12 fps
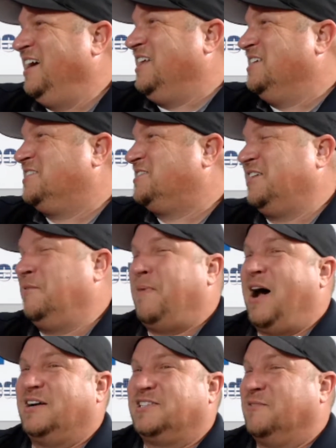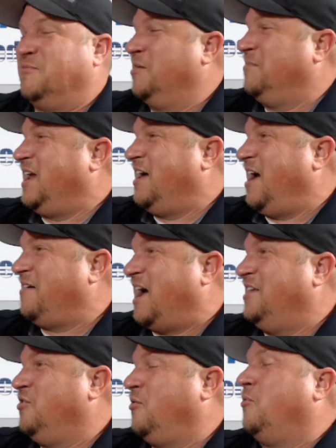Yeah, it's in a box somewhere. But I
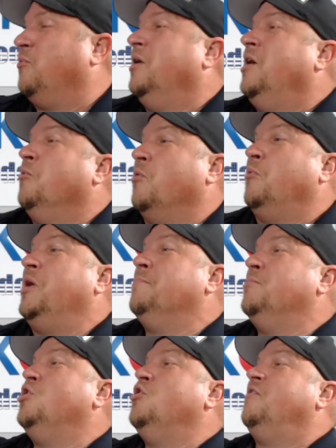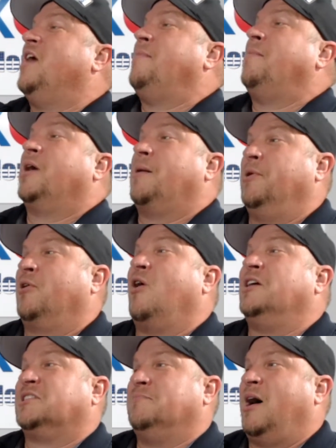know. When we moved, I remember coming
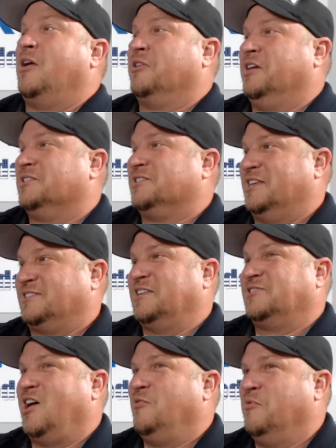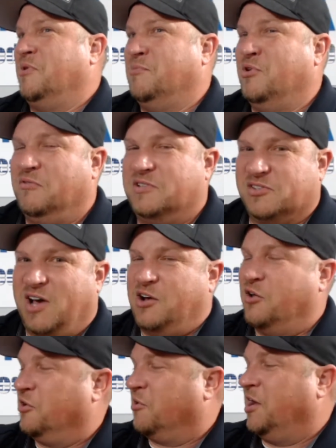across the model kit sets. I saw them when we moved, so I
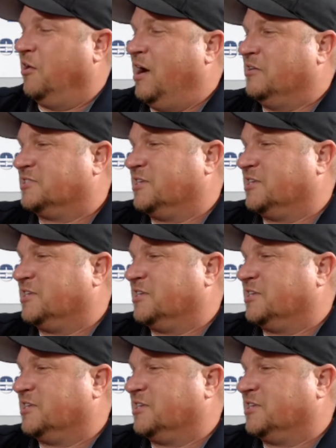know they're running around